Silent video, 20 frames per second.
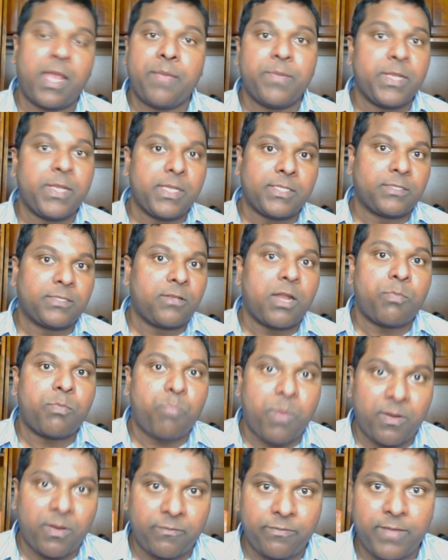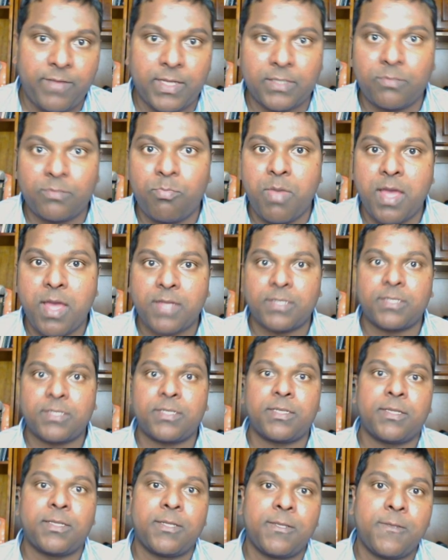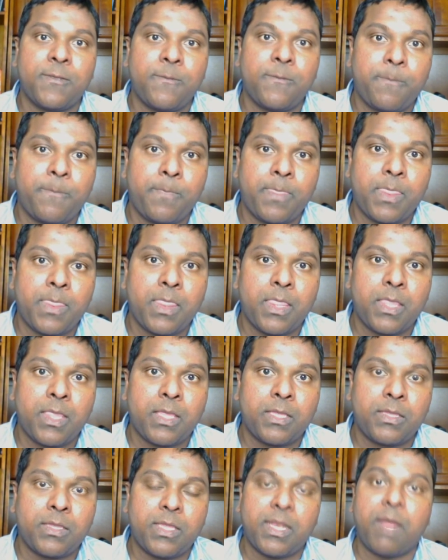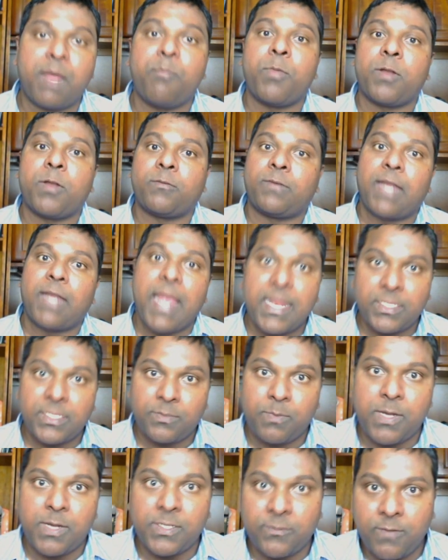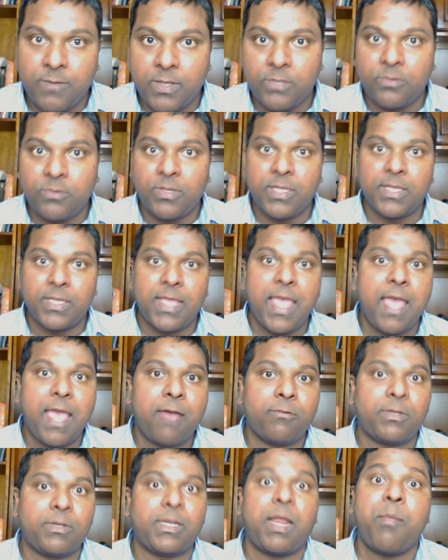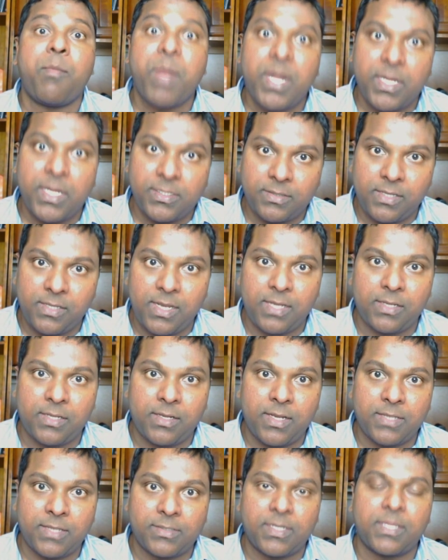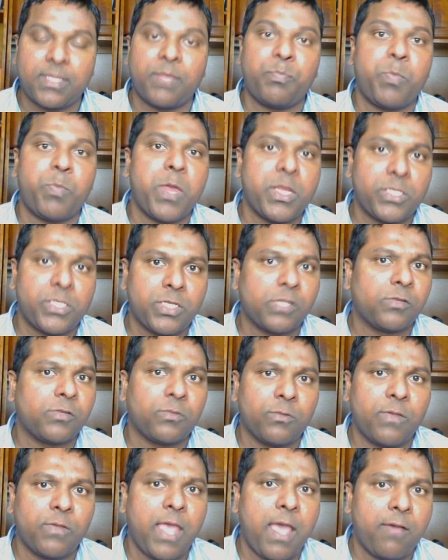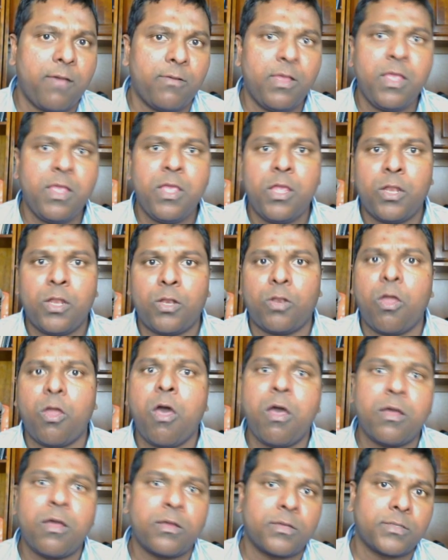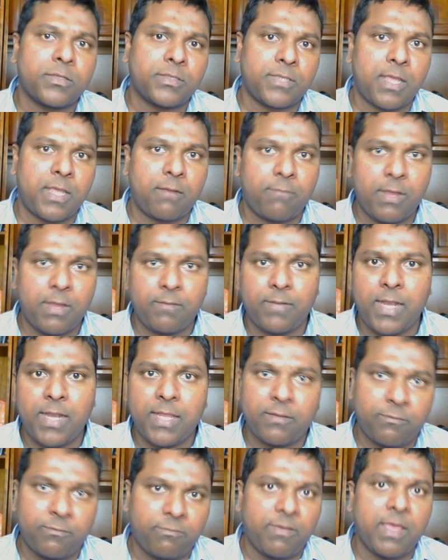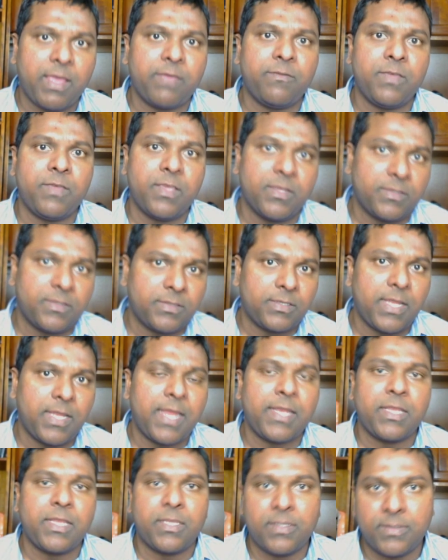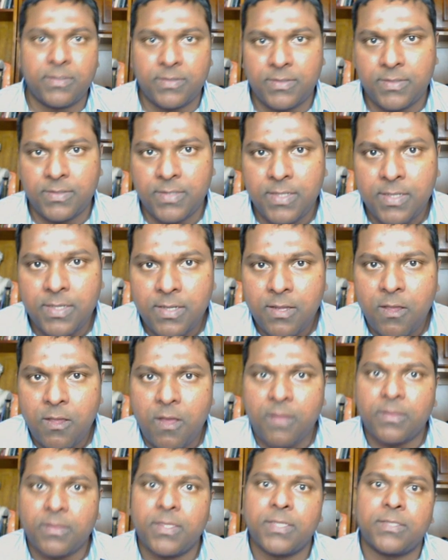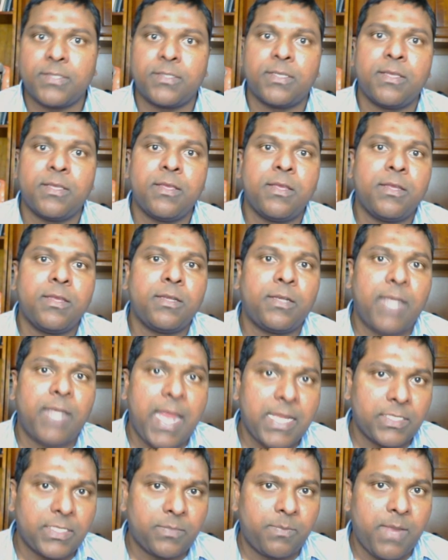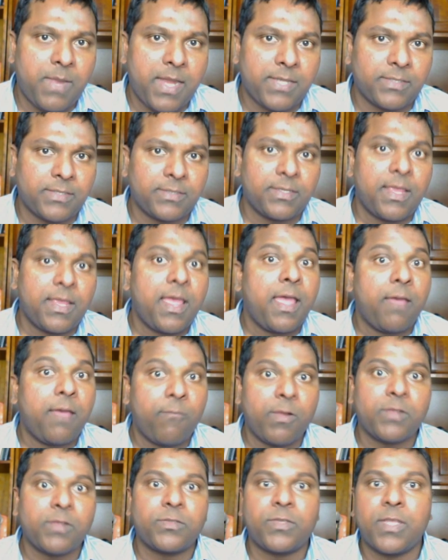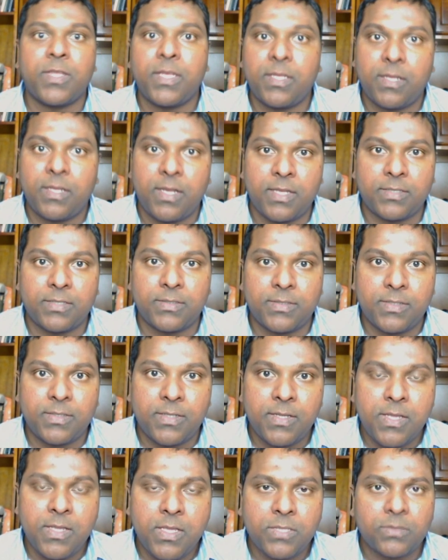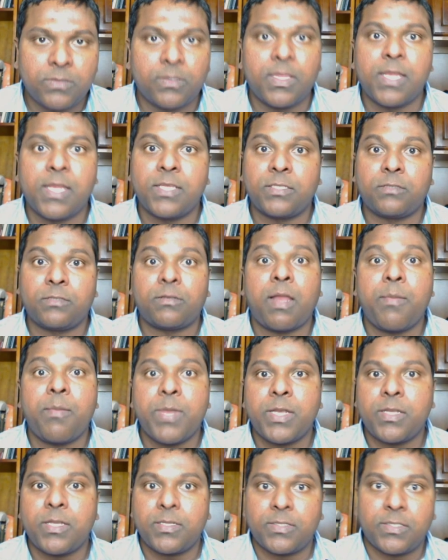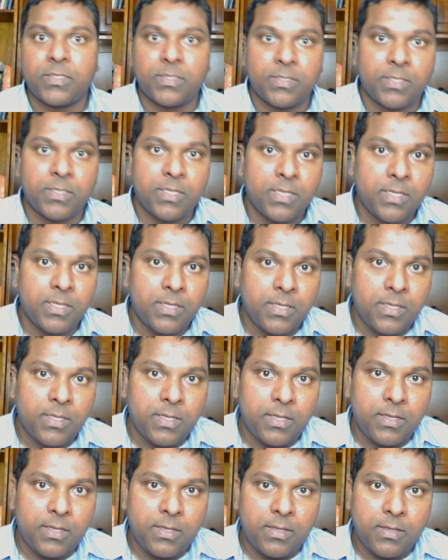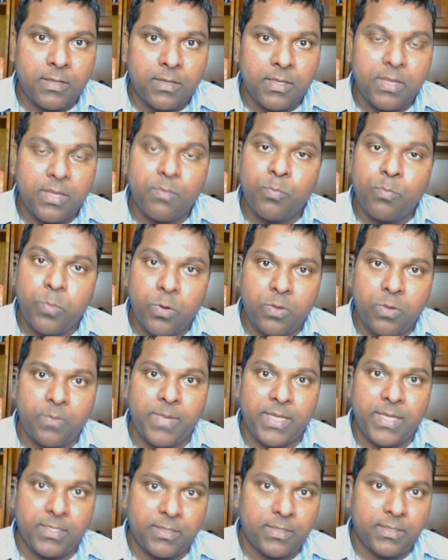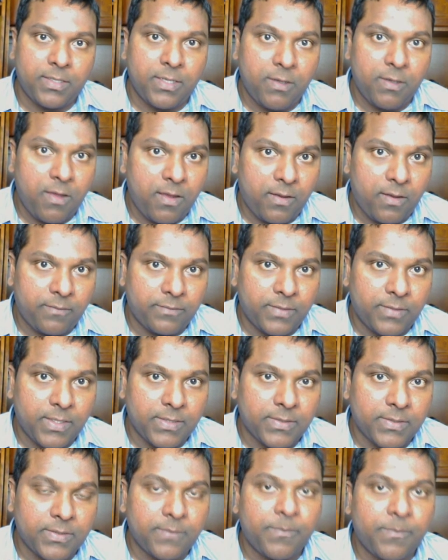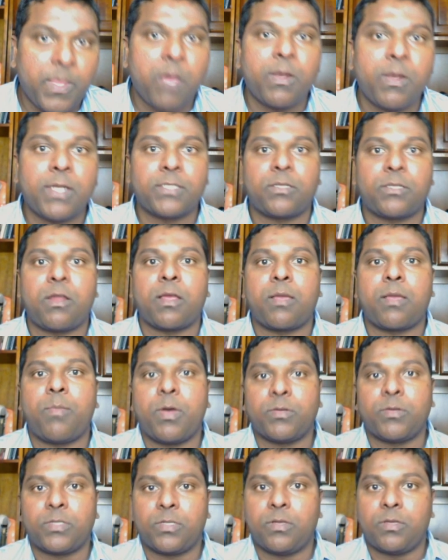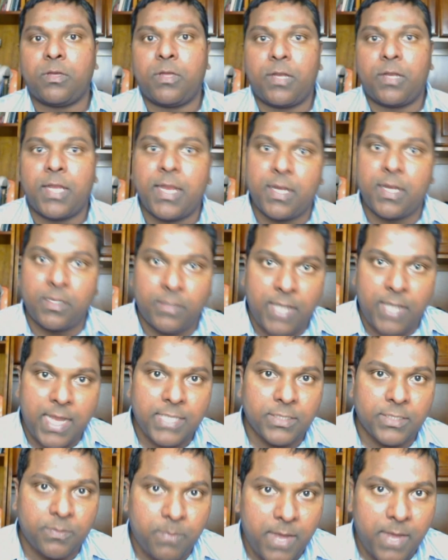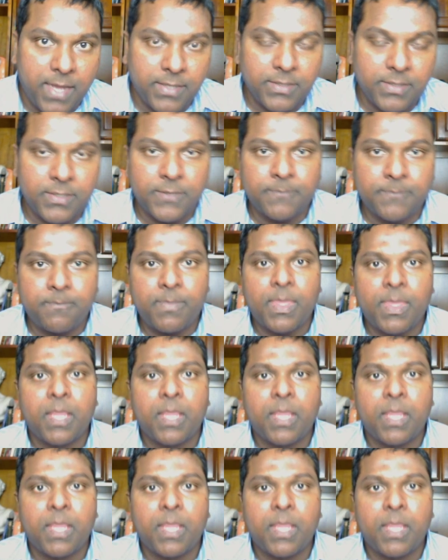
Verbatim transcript: I mean it's not perfect but the number of transplants we are doing have tremendously increased and the patients who have long survival like 5 years, 10 years on these transplants have also increased. So there is tremendous uh, improvement in all of this. Now let's talk about uh, renal transplant.